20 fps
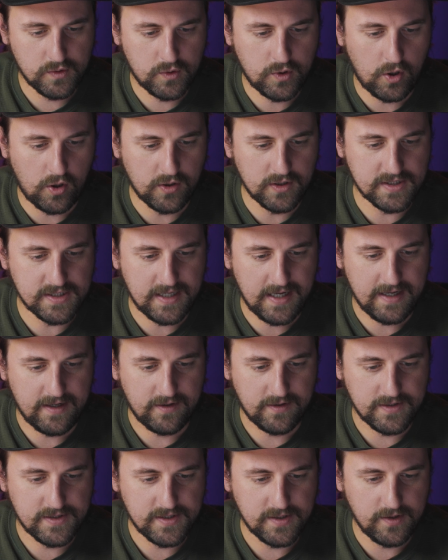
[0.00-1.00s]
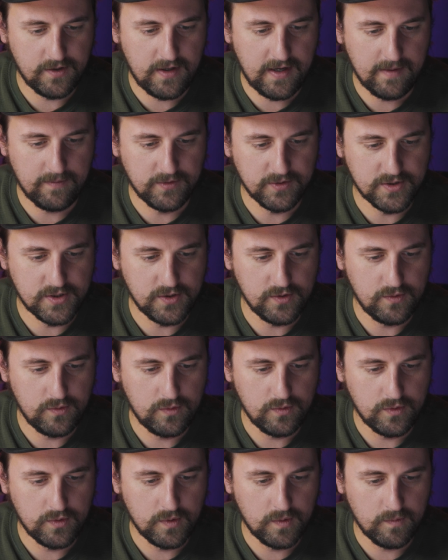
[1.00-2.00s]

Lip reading: card sliders, you're able to